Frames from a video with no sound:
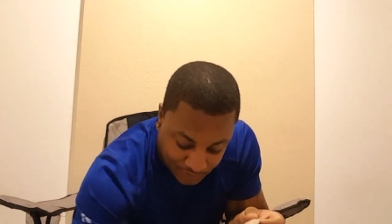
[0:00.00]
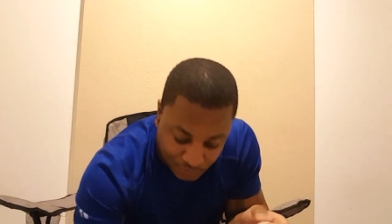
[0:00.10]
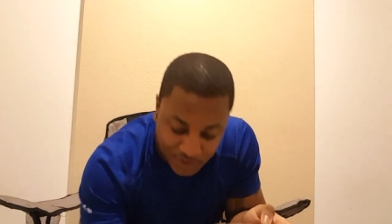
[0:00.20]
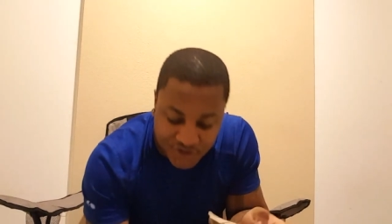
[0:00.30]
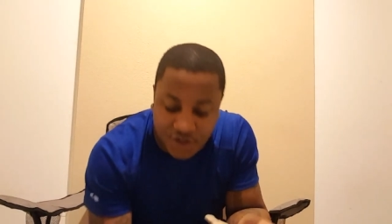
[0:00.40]

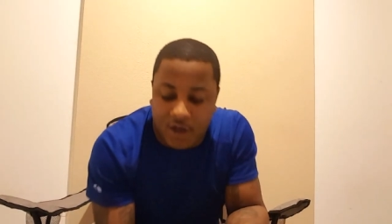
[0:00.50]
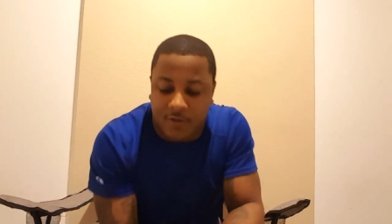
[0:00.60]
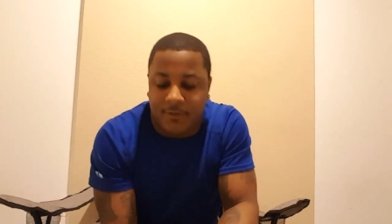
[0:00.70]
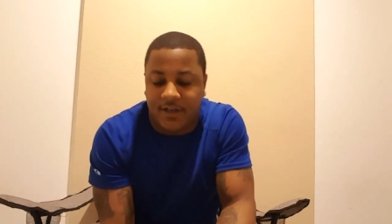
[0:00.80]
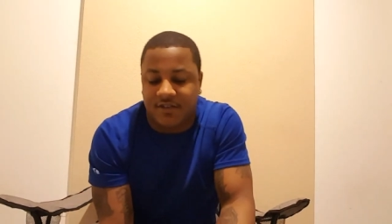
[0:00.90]
what
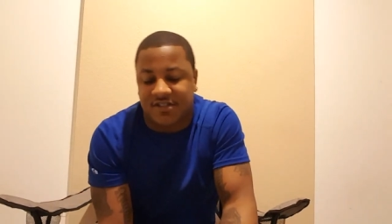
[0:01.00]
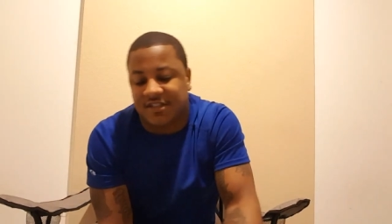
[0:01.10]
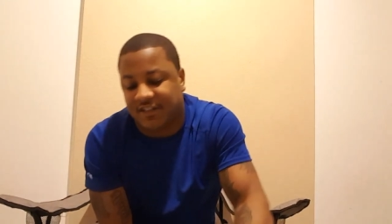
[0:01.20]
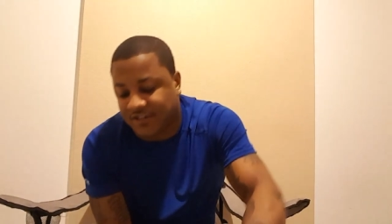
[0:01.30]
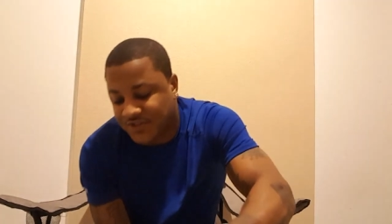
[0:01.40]
started me into
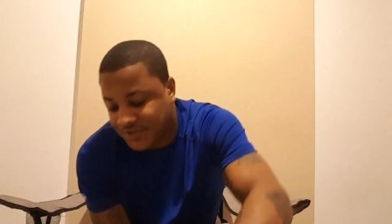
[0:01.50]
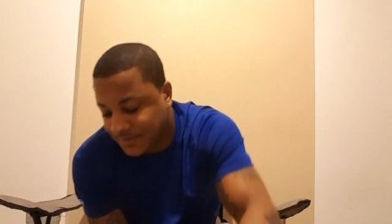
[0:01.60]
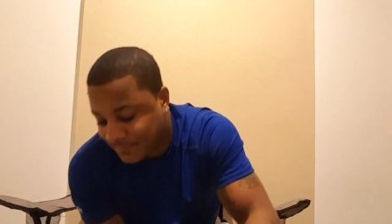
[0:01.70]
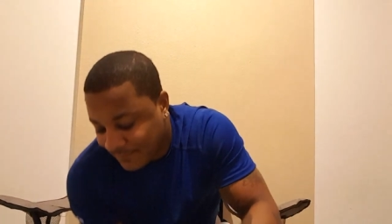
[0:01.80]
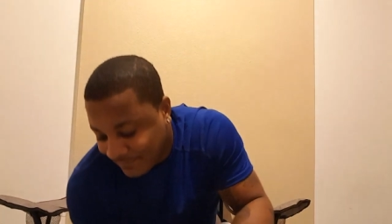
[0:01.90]
sneakers.
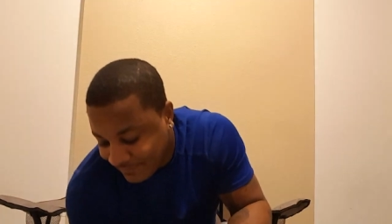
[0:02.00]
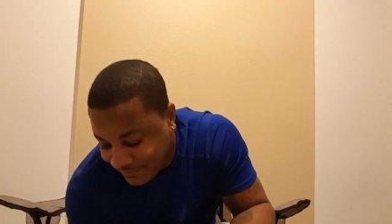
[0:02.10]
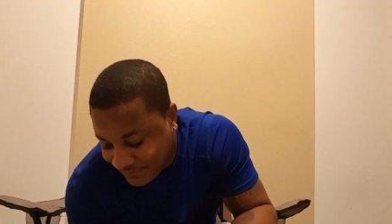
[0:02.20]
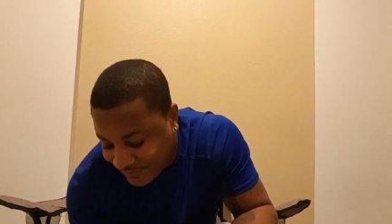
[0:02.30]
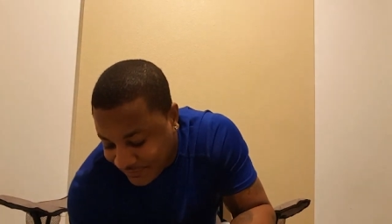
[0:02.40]

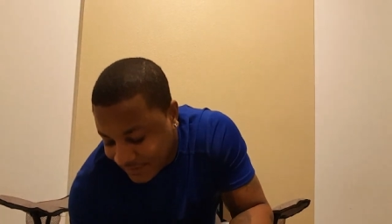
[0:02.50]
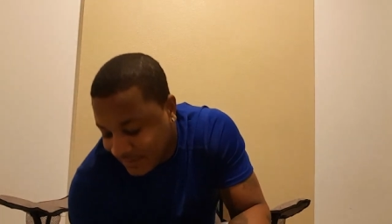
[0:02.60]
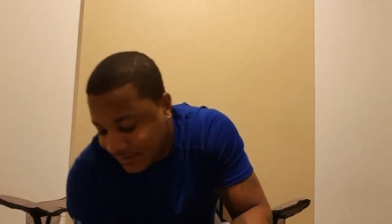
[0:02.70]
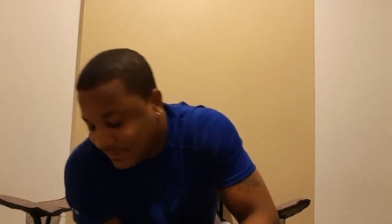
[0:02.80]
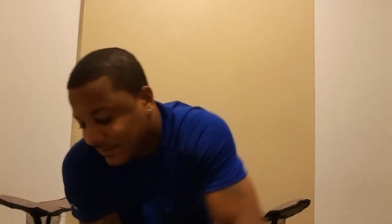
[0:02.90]

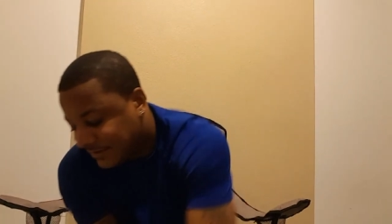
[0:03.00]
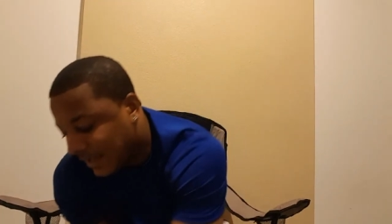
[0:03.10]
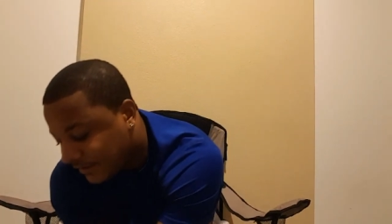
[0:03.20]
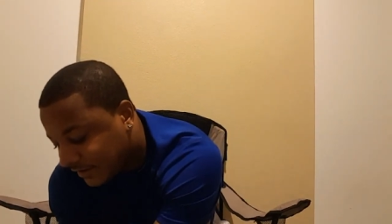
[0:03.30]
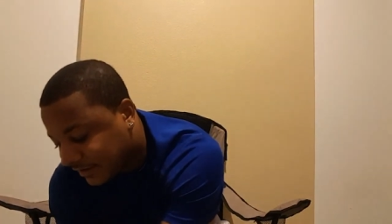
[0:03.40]

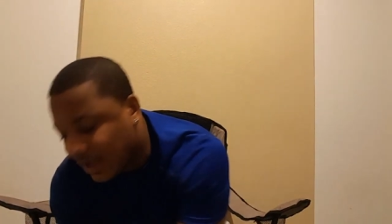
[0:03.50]
Down in the